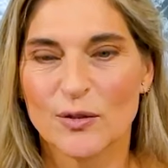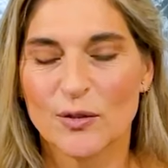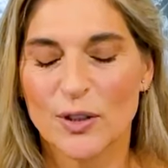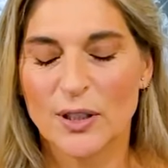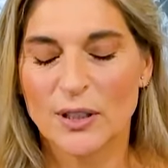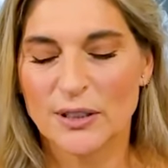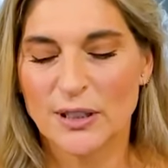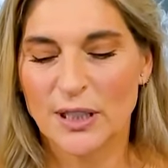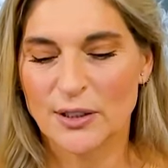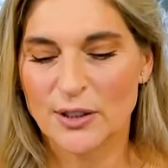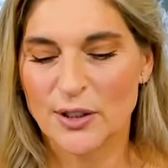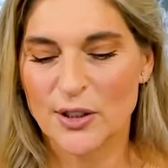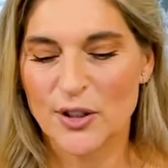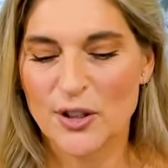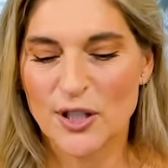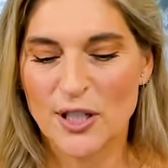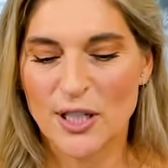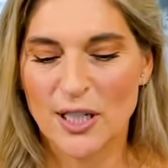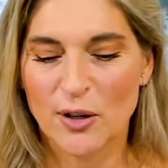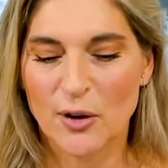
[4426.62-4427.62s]
Well, Dr. you
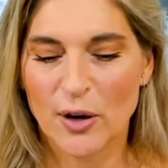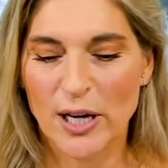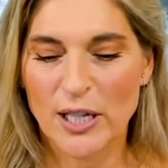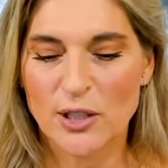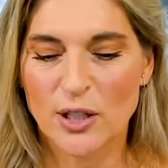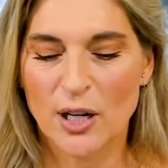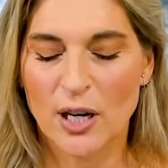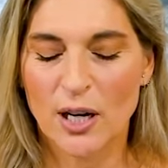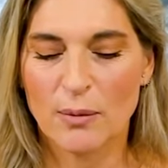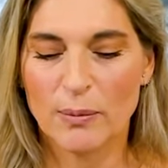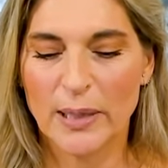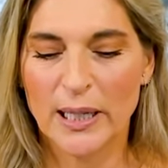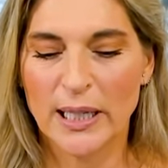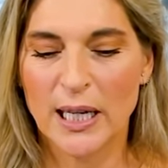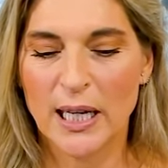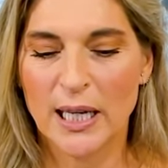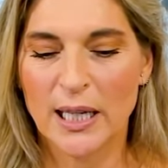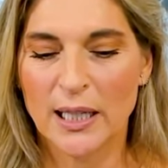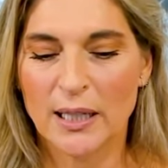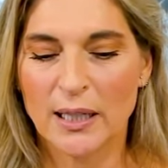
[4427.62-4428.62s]
did a great job, and
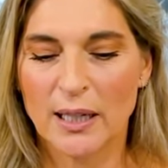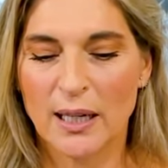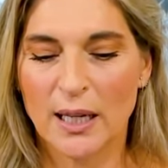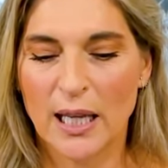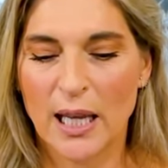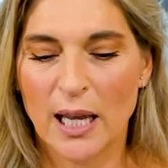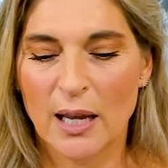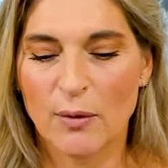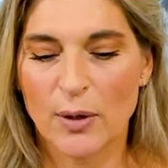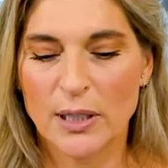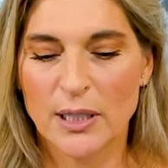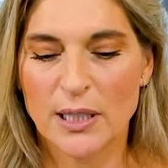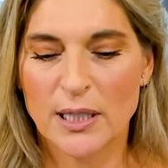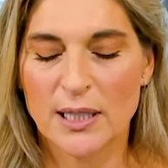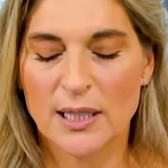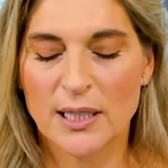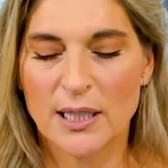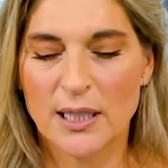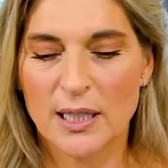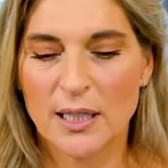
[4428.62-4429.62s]
I, I can't wait to
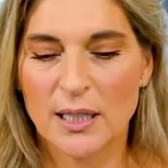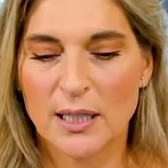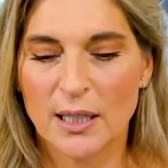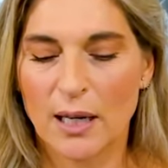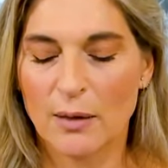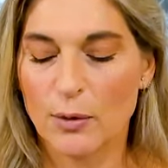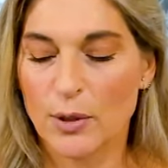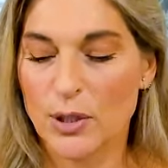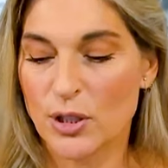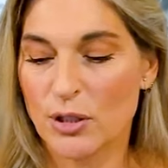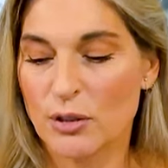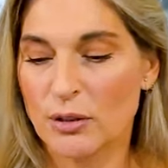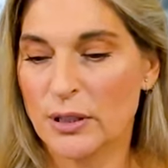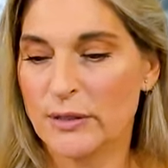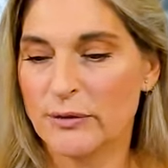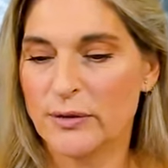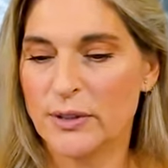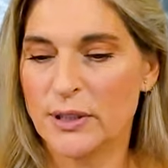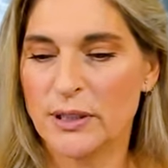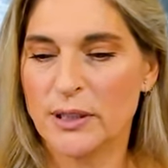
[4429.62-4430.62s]
see. I wish you
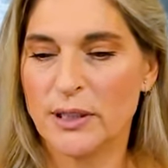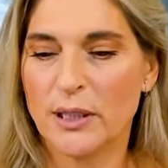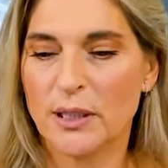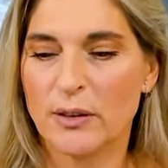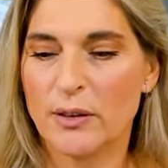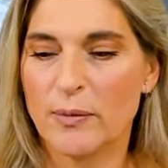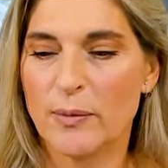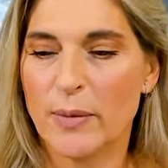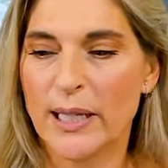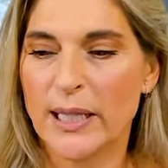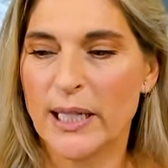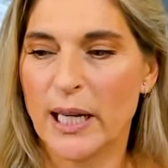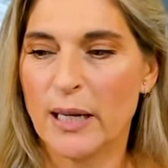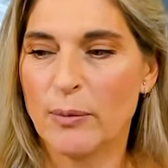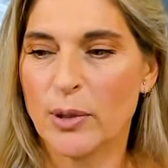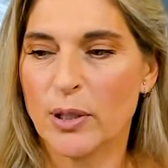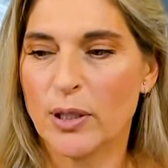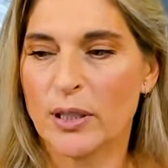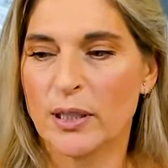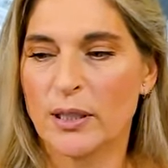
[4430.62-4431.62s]
lived, you know, in my
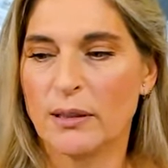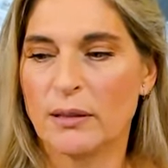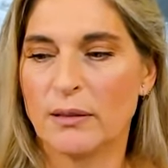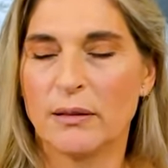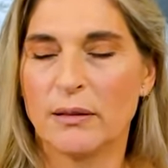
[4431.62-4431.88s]
neighborhood.